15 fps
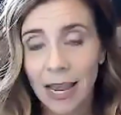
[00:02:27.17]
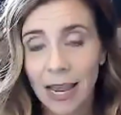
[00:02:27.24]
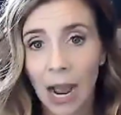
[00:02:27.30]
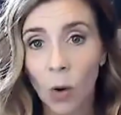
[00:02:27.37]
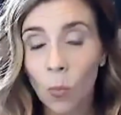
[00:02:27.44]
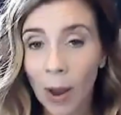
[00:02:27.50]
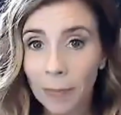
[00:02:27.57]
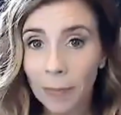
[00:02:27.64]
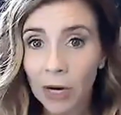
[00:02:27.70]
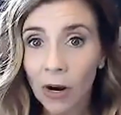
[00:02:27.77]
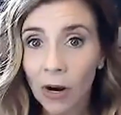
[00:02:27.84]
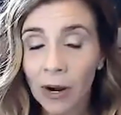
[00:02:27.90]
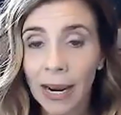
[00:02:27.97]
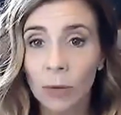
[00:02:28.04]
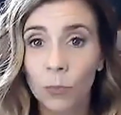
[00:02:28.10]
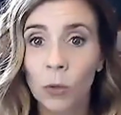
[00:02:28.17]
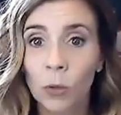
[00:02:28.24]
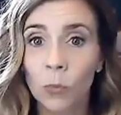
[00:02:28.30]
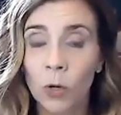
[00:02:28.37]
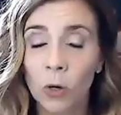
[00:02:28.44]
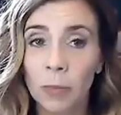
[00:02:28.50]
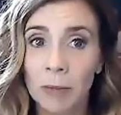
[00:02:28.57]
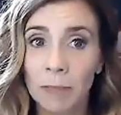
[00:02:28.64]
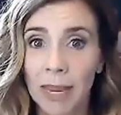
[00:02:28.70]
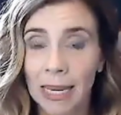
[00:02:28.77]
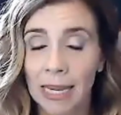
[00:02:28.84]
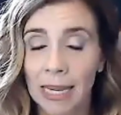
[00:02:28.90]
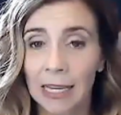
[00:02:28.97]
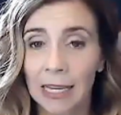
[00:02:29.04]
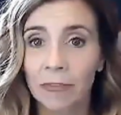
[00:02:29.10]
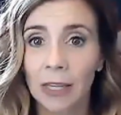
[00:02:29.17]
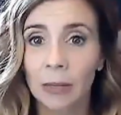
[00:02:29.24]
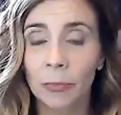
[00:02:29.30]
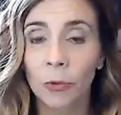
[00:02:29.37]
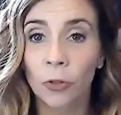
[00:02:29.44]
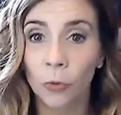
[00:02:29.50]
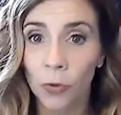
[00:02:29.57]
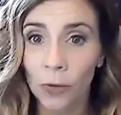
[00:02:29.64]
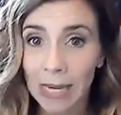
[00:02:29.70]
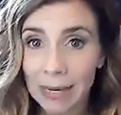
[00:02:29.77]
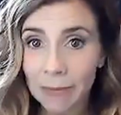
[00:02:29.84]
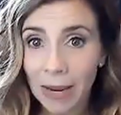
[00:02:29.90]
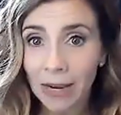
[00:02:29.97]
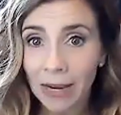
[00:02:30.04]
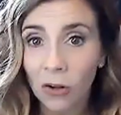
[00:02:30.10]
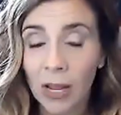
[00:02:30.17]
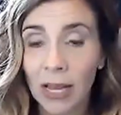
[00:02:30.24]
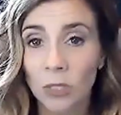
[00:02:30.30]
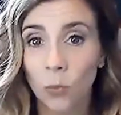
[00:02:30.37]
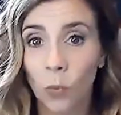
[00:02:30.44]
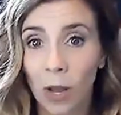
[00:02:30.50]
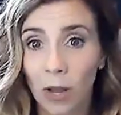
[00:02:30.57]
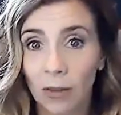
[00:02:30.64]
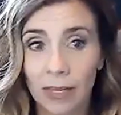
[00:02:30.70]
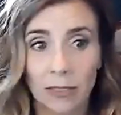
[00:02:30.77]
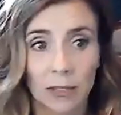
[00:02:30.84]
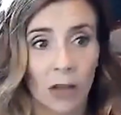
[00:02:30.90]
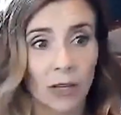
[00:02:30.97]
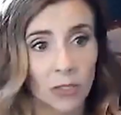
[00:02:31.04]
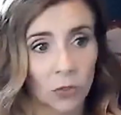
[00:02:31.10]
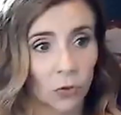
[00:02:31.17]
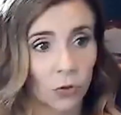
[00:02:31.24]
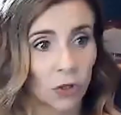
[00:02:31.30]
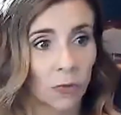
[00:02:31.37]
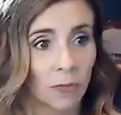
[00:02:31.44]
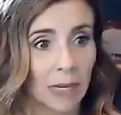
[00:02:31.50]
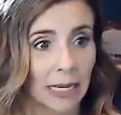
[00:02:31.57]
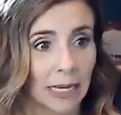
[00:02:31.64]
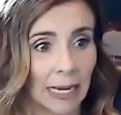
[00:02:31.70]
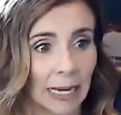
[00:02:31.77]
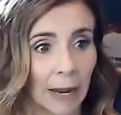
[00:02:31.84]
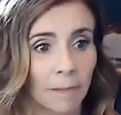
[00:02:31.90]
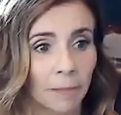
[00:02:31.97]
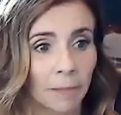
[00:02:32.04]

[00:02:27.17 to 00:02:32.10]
uh, webinar, and we will be making it available through email as well as on social media.